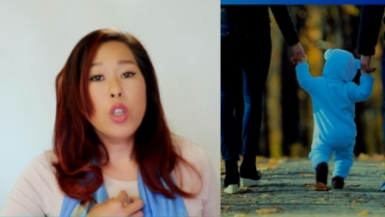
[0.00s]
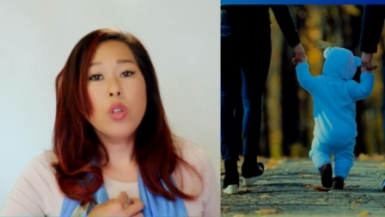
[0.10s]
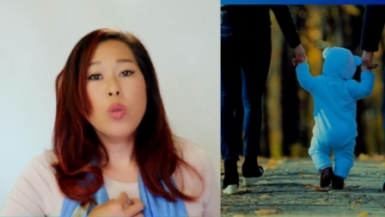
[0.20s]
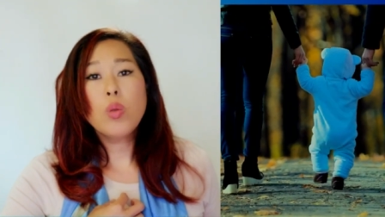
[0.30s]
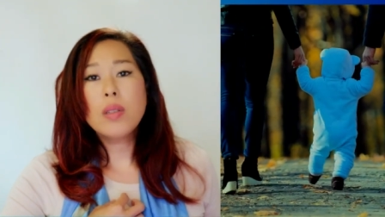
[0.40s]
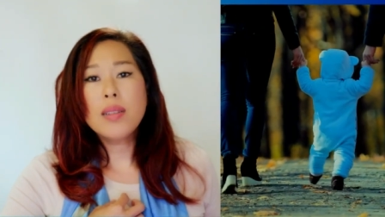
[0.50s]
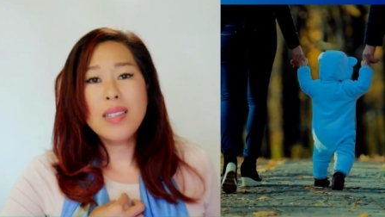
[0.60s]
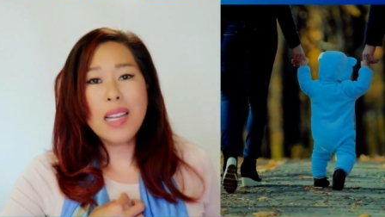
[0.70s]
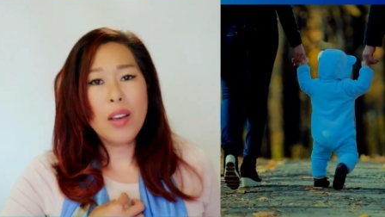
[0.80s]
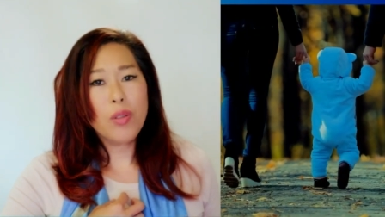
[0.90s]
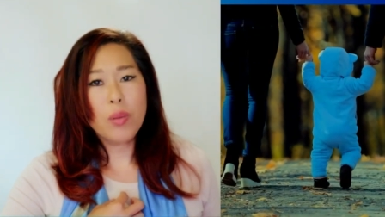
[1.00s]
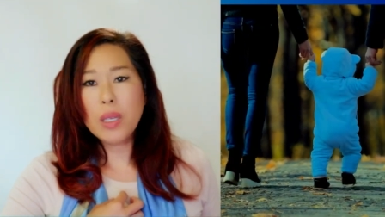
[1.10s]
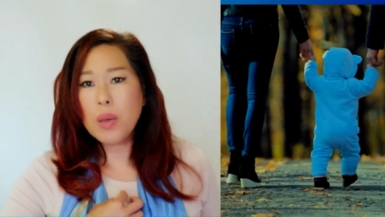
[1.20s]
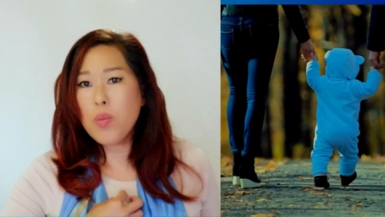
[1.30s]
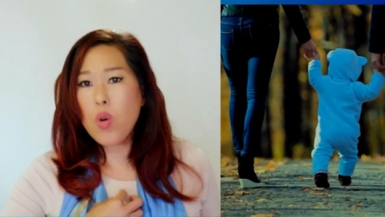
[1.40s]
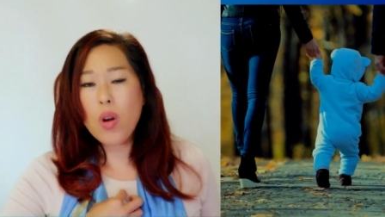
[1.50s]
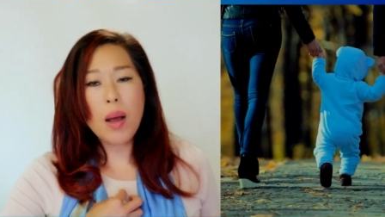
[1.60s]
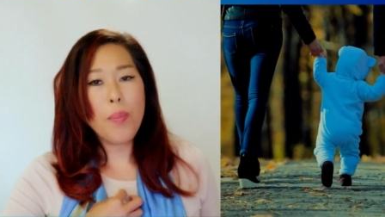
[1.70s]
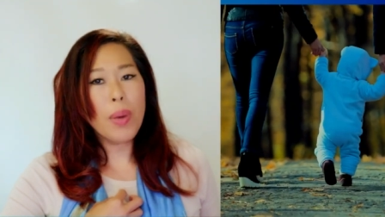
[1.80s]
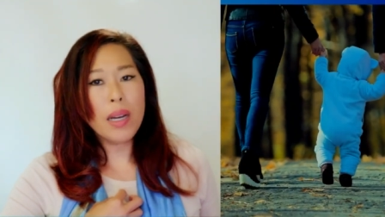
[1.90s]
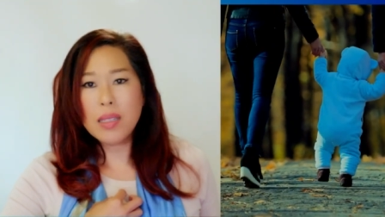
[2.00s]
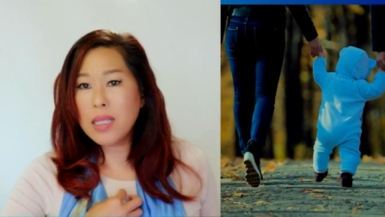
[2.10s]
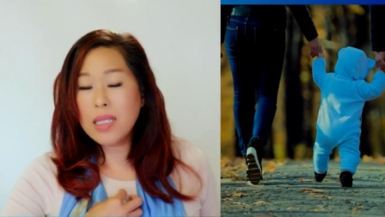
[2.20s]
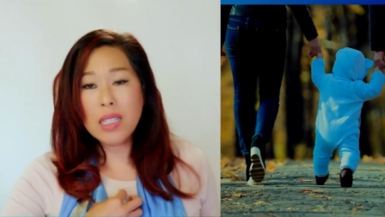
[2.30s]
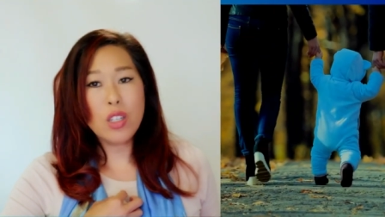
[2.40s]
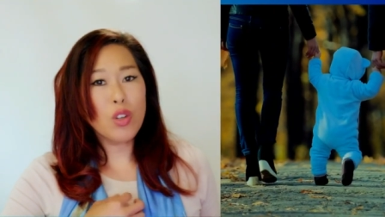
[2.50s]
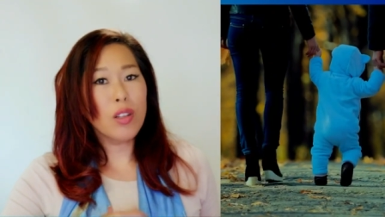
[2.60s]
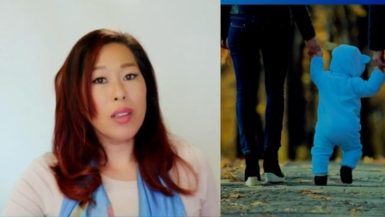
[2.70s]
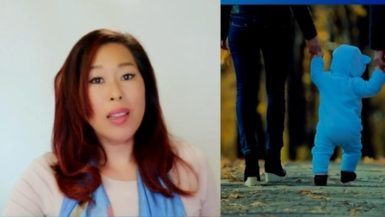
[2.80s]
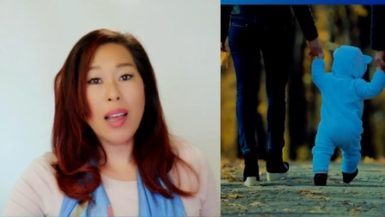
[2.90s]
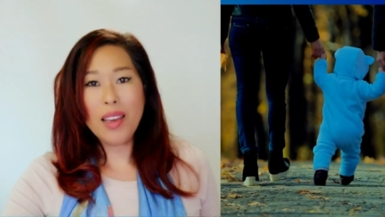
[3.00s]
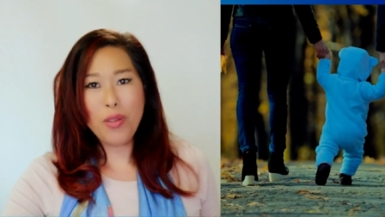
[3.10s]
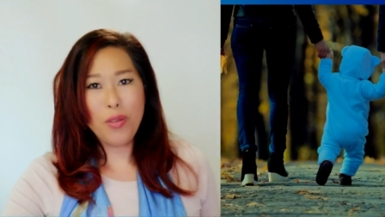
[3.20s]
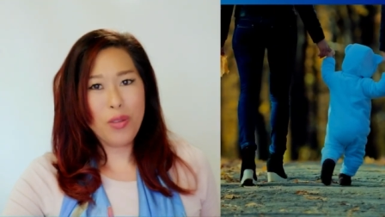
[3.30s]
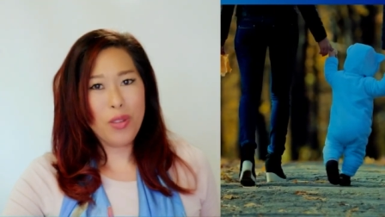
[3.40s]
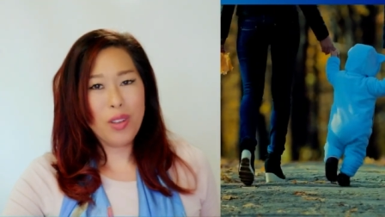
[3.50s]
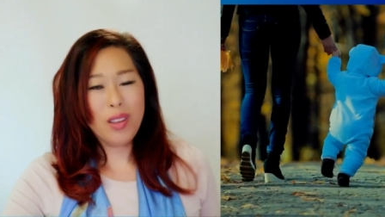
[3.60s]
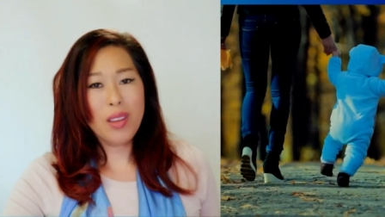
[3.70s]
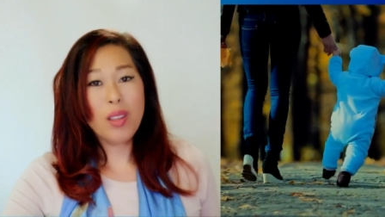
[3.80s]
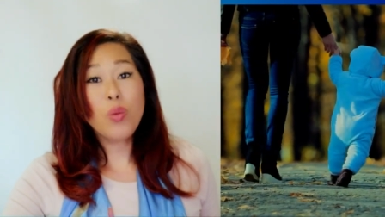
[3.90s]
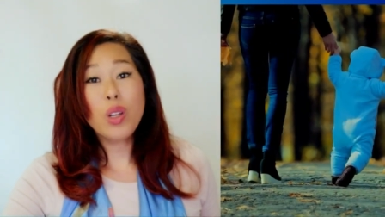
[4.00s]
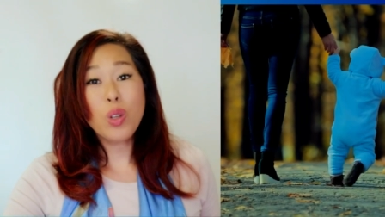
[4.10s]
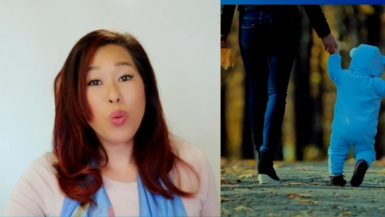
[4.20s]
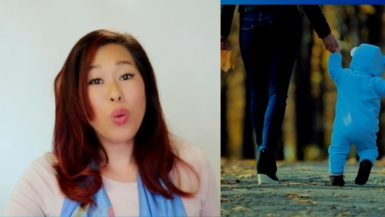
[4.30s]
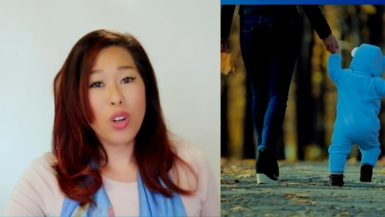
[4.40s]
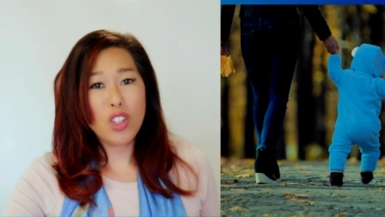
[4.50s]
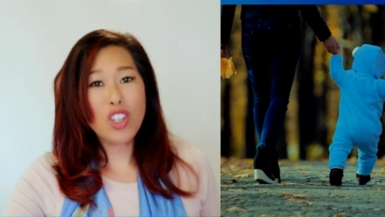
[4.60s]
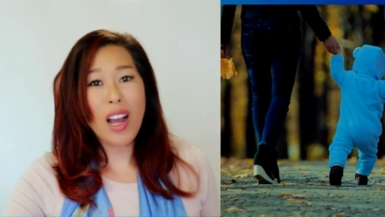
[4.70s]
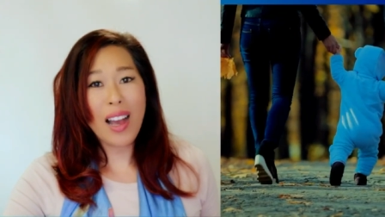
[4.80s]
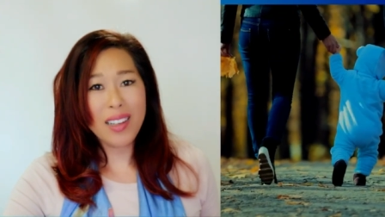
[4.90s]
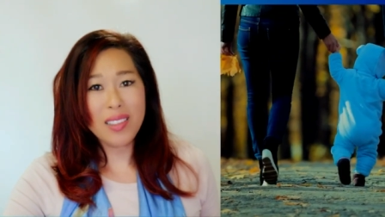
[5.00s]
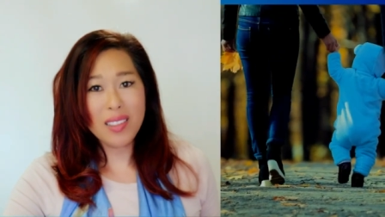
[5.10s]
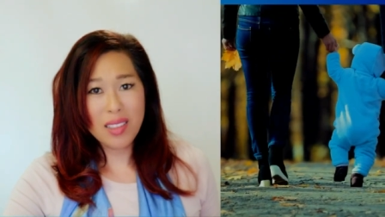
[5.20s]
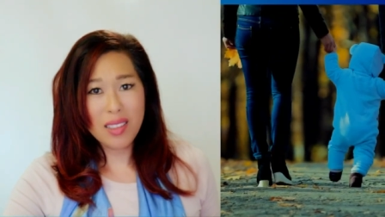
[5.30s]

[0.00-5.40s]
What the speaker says: You will never be more abundant in your life than when you were a child.